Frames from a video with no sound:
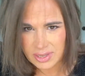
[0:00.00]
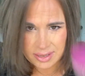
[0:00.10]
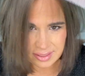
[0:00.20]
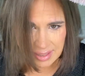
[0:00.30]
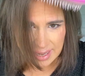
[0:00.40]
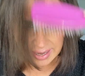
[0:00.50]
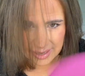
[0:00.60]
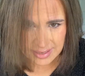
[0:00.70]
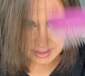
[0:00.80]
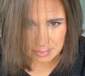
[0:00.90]

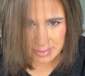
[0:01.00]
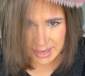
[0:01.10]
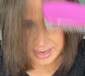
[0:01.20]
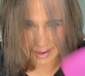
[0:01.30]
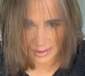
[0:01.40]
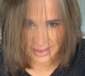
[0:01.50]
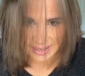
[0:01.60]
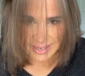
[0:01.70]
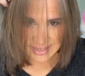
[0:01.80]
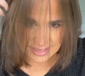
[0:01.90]
that my hair
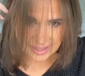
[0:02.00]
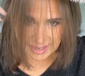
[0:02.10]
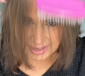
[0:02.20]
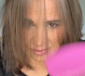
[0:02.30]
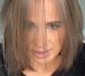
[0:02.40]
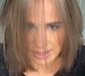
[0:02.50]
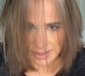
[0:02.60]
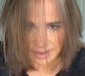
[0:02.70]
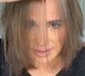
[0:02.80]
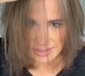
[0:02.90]
is thin right
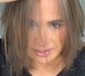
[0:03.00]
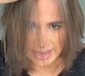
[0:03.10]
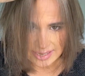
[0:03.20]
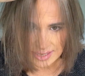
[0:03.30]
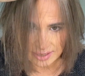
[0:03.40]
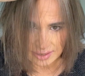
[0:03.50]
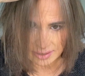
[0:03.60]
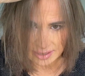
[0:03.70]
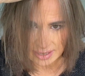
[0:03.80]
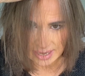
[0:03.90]
there. So that's a
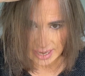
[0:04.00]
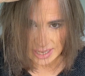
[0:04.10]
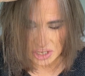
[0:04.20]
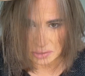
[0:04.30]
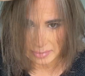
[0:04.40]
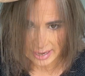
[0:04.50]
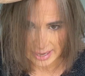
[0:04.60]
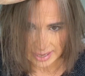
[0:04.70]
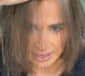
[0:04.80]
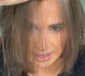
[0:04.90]
good inch
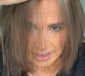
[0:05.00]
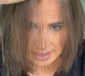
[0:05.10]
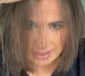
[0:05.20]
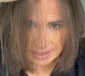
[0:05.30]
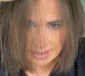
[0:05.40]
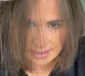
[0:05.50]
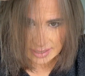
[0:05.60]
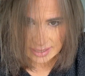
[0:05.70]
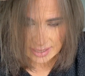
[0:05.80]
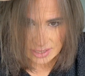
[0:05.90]
back
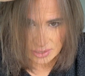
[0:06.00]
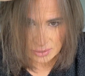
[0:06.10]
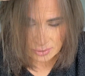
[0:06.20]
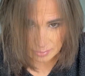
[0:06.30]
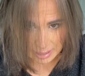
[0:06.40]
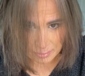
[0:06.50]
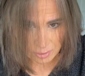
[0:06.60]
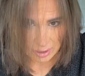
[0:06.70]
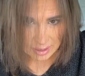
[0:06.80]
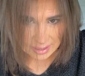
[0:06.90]
into my
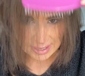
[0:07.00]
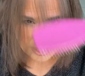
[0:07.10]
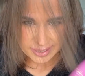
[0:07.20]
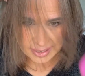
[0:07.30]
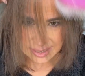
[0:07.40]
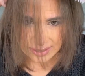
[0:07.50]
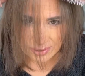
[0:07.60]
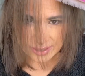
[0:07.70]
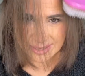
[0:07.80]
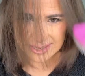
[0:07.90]
part line, and you
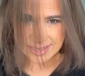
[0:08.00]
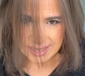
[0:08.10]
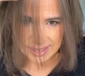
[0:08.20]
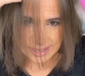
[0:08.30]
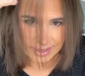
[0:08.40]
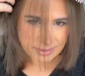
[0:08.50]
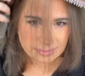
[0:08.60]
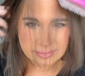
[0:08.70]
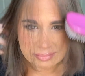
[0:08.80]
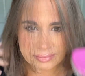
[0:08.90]
can see
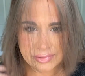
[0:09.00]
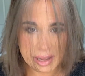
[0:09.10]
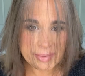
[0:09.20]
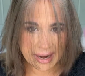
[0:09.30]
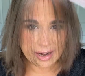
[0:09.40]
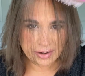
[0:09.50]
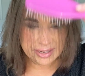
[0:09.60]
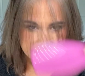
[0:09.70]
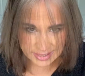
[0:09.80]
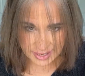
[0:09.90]
that my hair
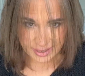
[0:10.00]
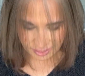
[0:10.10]
is thin in